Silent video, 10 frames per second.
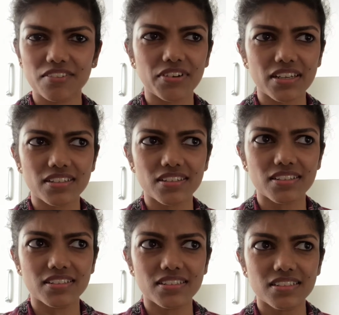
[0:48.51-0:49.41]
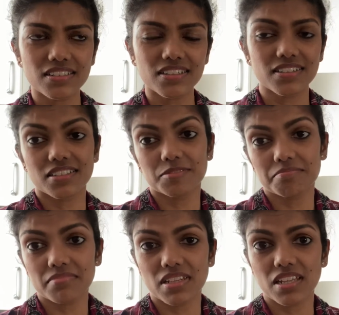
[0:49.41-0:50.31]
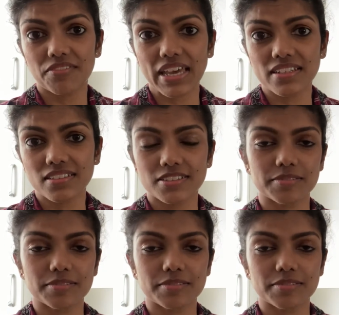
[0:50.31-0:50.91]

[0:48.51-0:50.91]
Levain? Levain?